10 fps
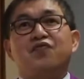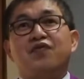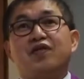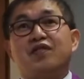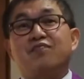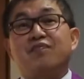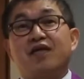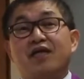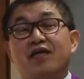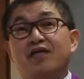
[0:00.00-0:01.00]
with
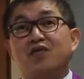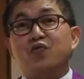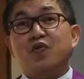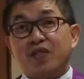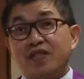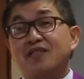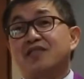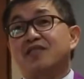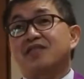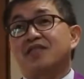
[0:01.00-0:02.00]
my
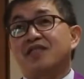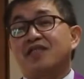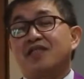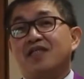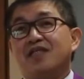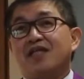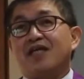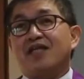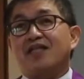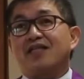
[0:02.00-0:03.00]
words,
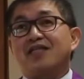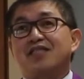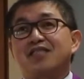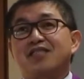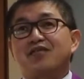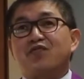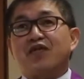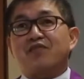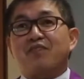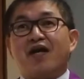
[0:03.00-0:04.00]
at least
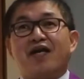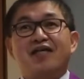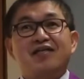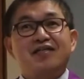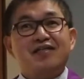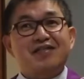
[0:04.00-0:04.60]
with my